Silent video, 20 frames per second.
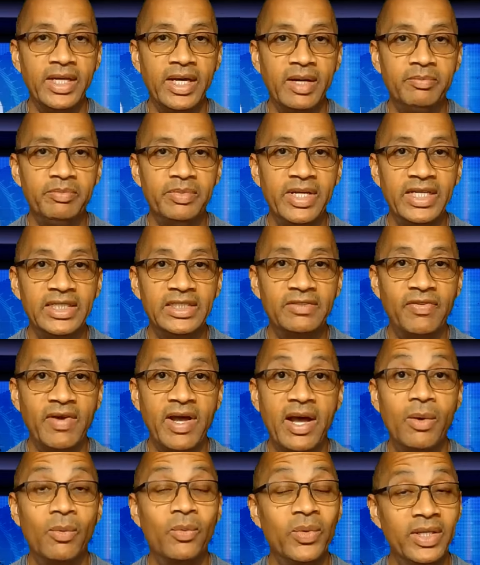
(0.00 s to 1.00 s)
any updates
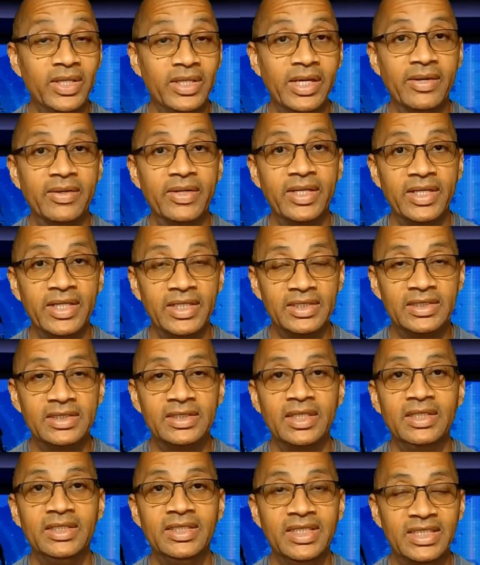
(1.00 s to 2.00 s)
found when there
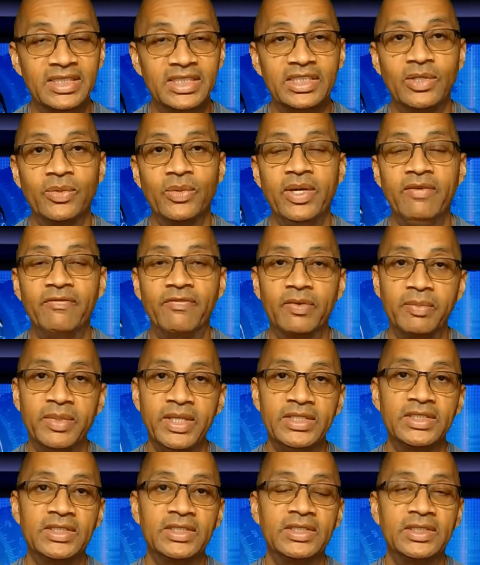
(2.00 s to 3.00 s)
is additional
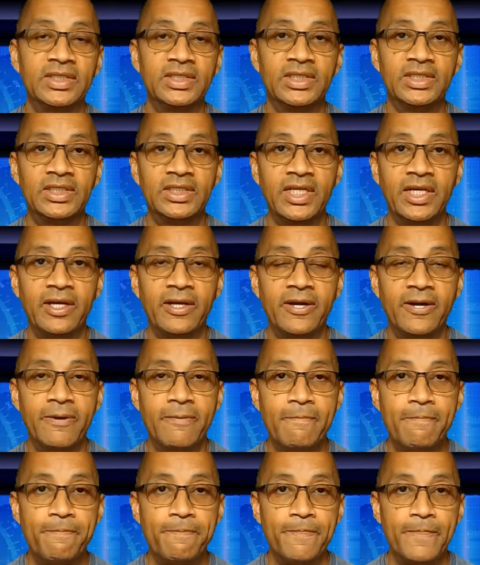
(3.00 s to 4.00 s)
information to
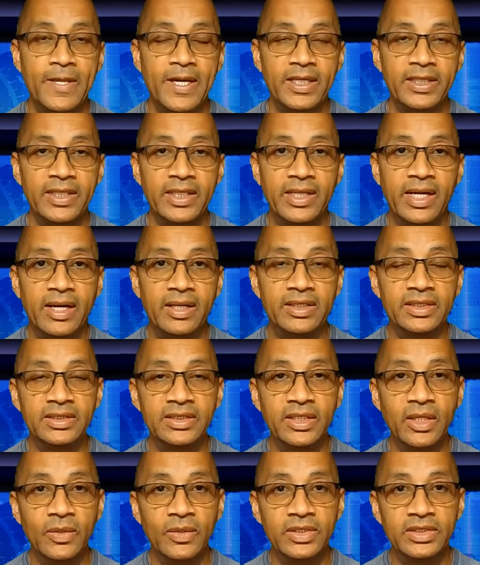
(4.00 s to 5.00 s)
share. Again, our
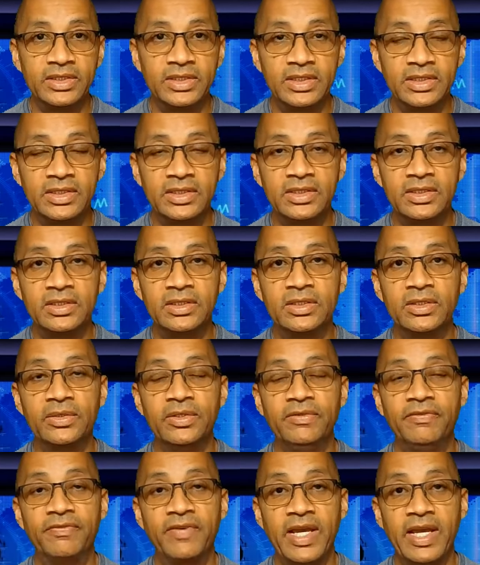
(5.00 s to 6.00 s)
condolences
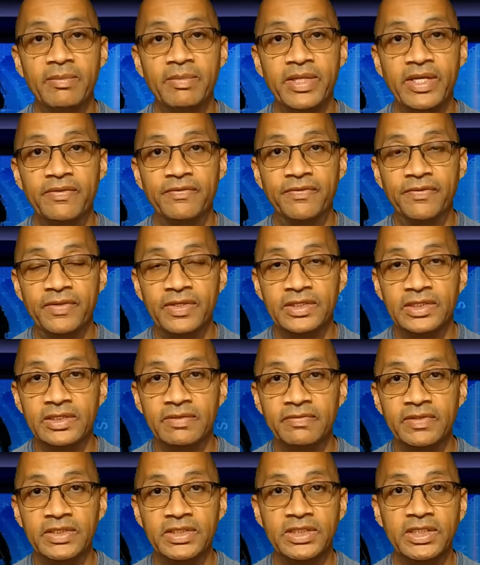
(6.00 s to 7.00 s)
to the family and
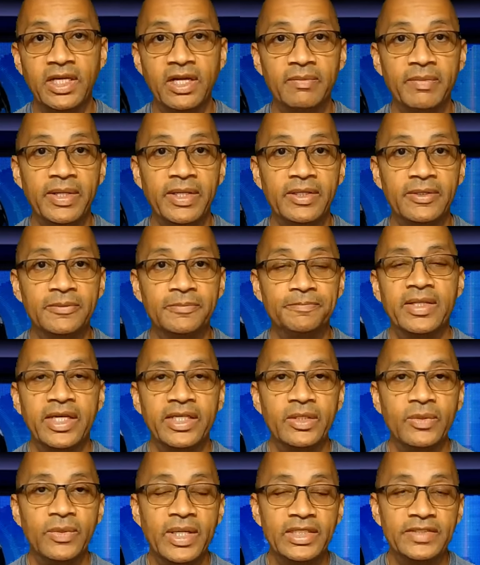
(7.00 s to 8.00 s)
friends of this gentleman.
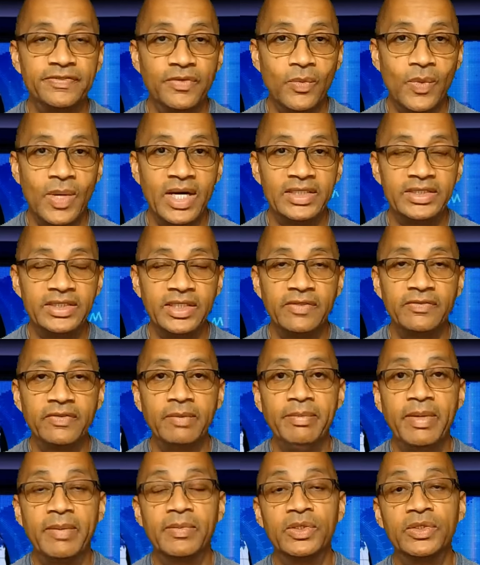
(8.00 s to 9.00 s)
Thank you guys for watching.
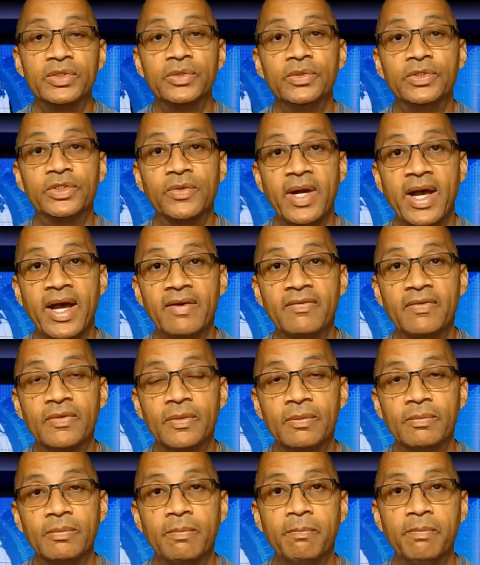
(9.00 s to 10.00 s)
Remember to
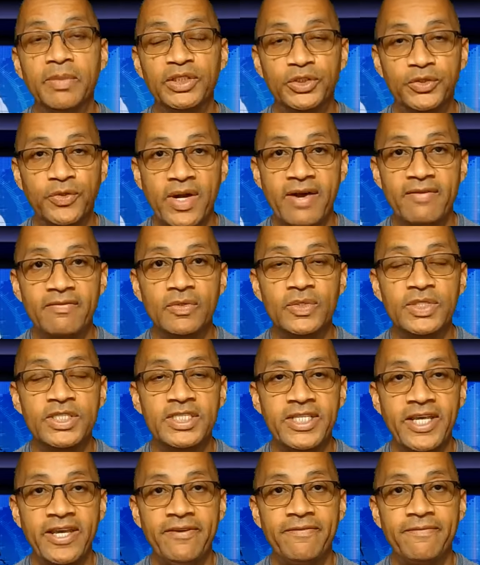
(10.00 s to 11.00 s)
travel, but travel
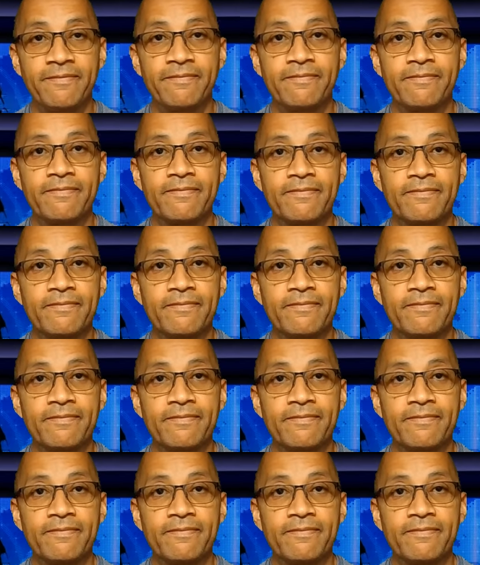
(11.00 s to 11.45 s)
safe